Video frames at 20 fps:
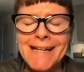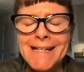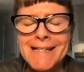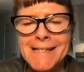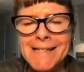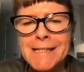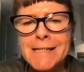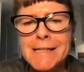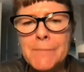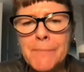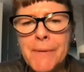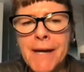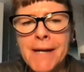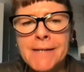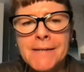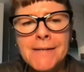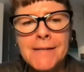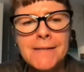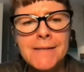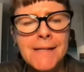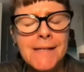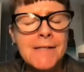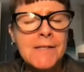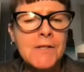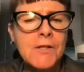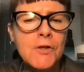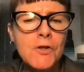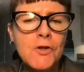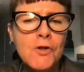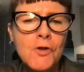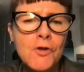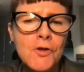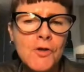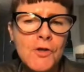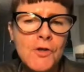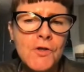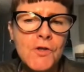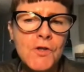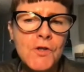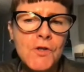as independent
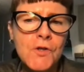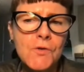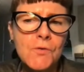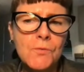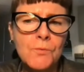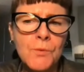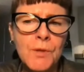institutions